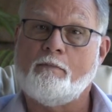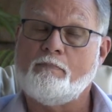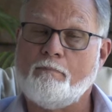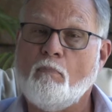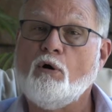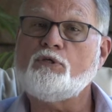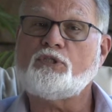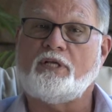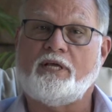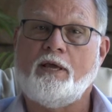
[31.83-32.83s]
but
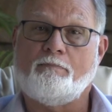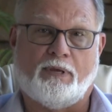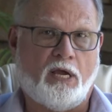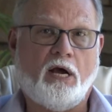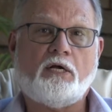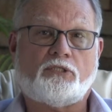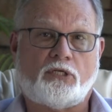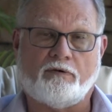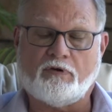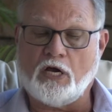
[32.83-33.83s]
mostly because
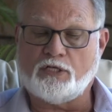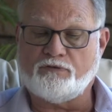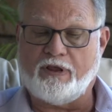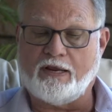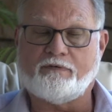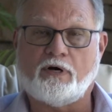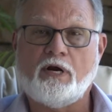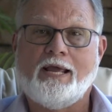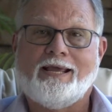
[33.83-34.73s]
of God's favor,